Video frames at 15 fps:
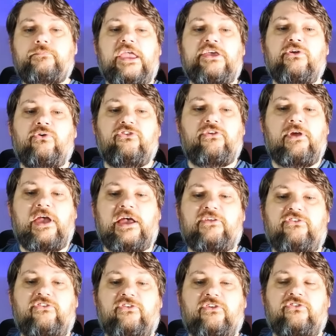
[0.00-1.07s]
It also
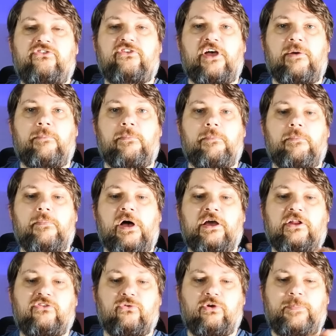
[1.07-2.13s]
has some, I'm
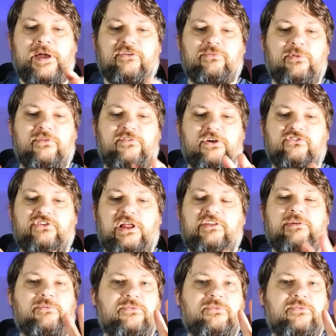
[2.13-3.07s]
going to talk about some of the functionality,